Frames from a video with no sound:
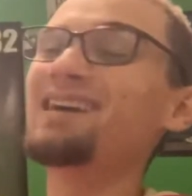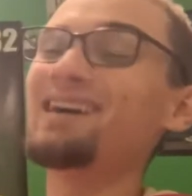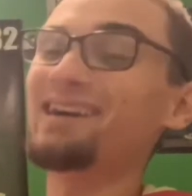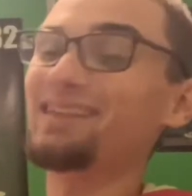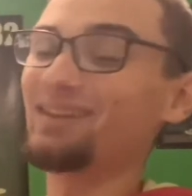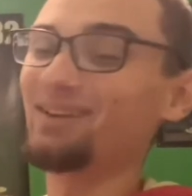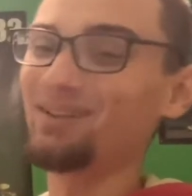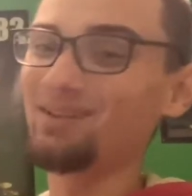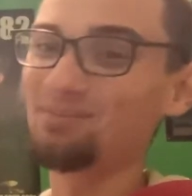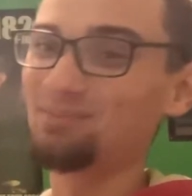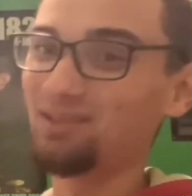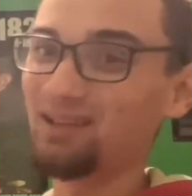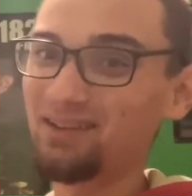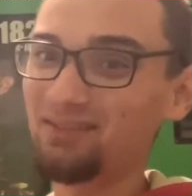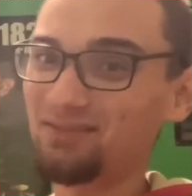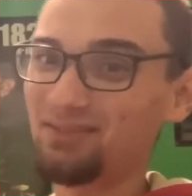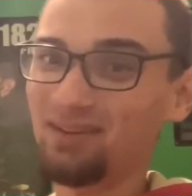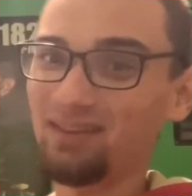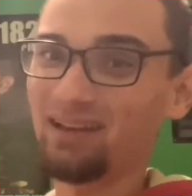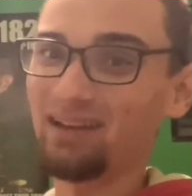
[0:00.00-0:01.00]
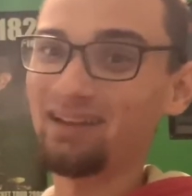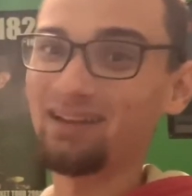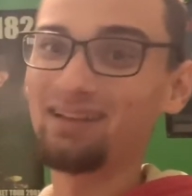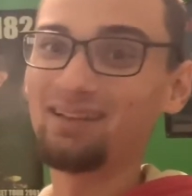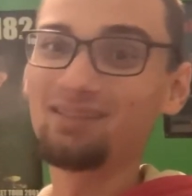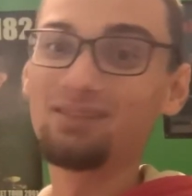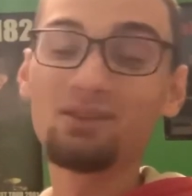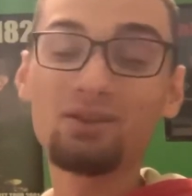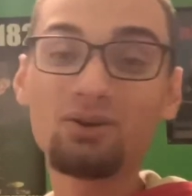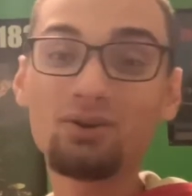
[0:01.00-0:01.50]
And they only played for like
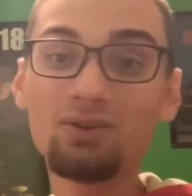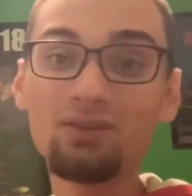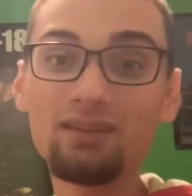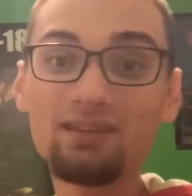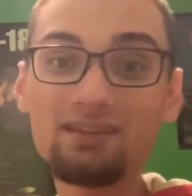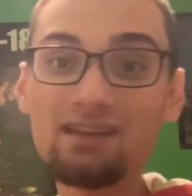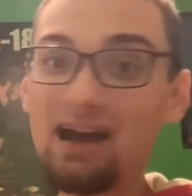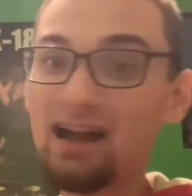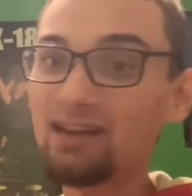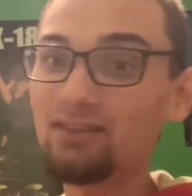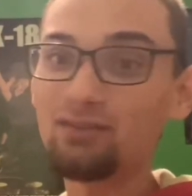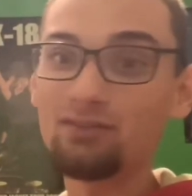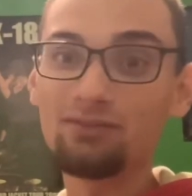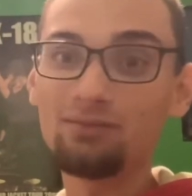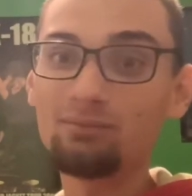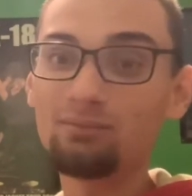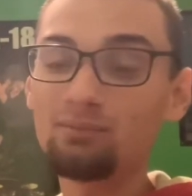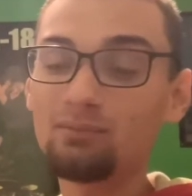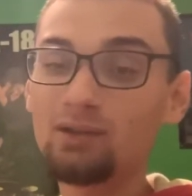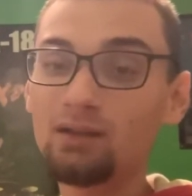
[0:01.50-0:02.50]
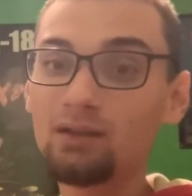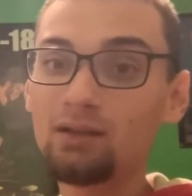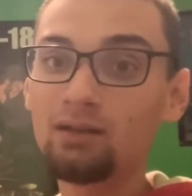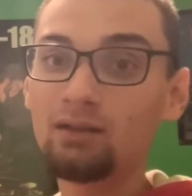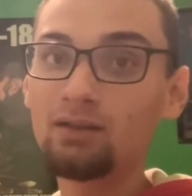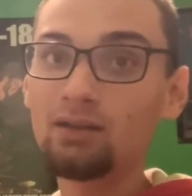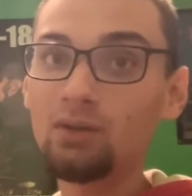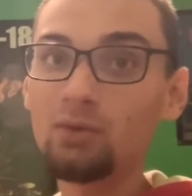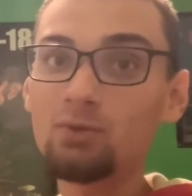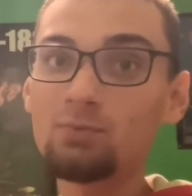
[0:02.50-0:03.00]
literally not even,
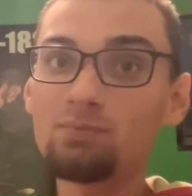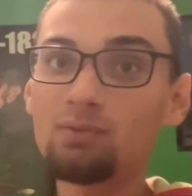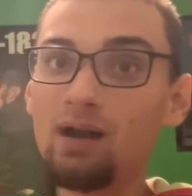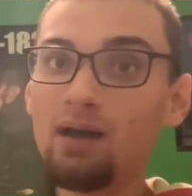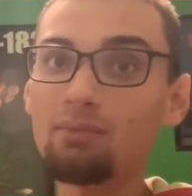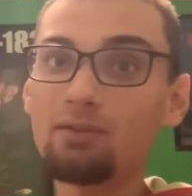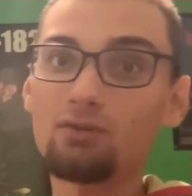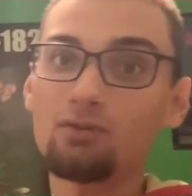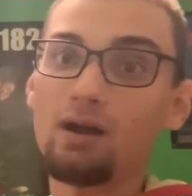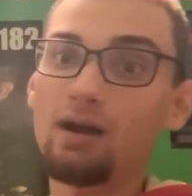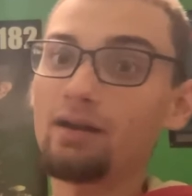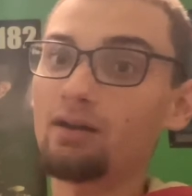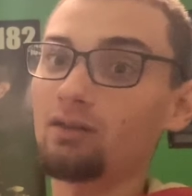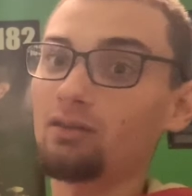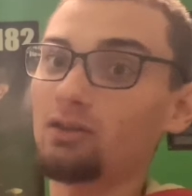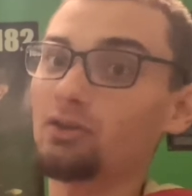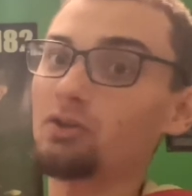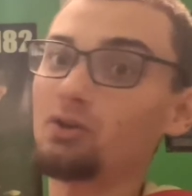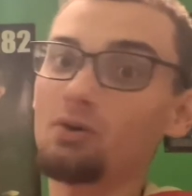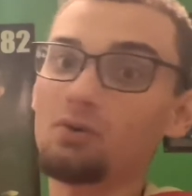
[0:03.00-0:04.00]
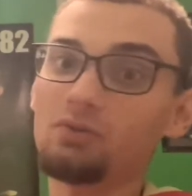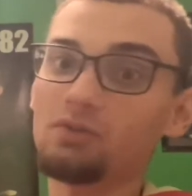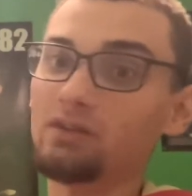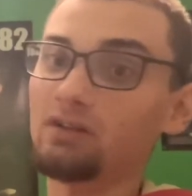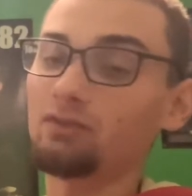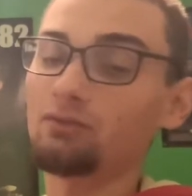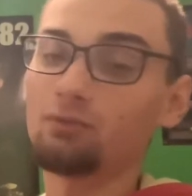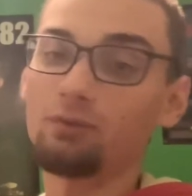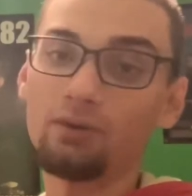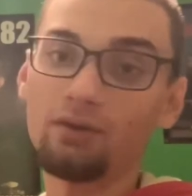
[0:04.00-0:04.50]
it was probably right on the nose,
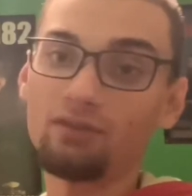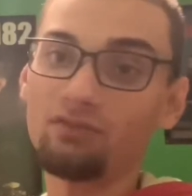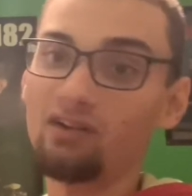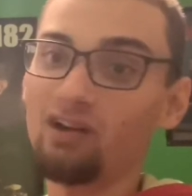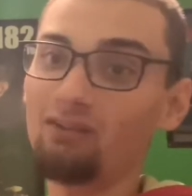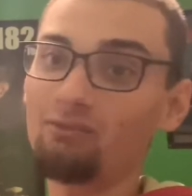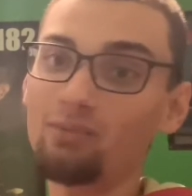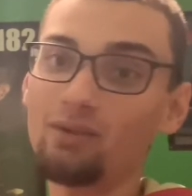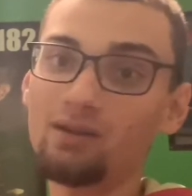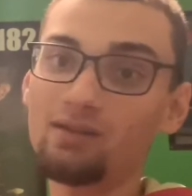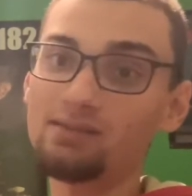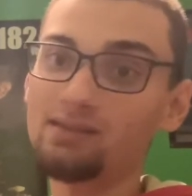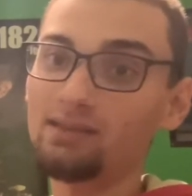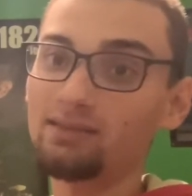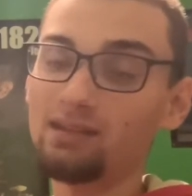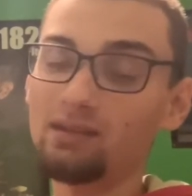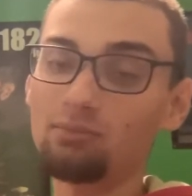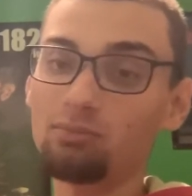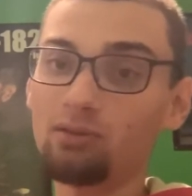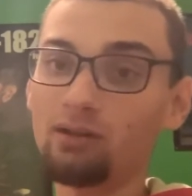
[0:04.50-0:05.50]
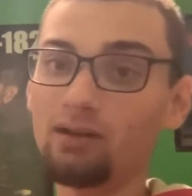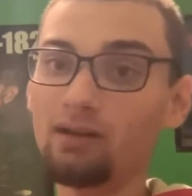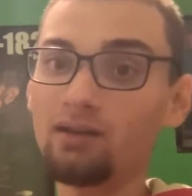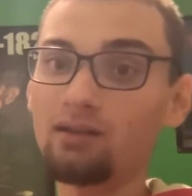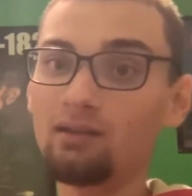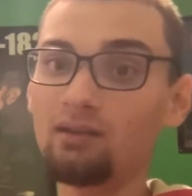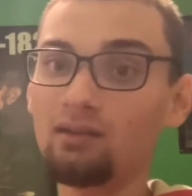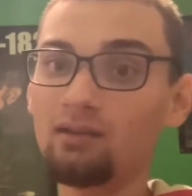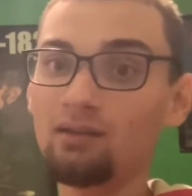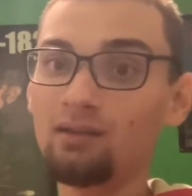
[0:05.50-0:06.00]
like 45 minutes that they played.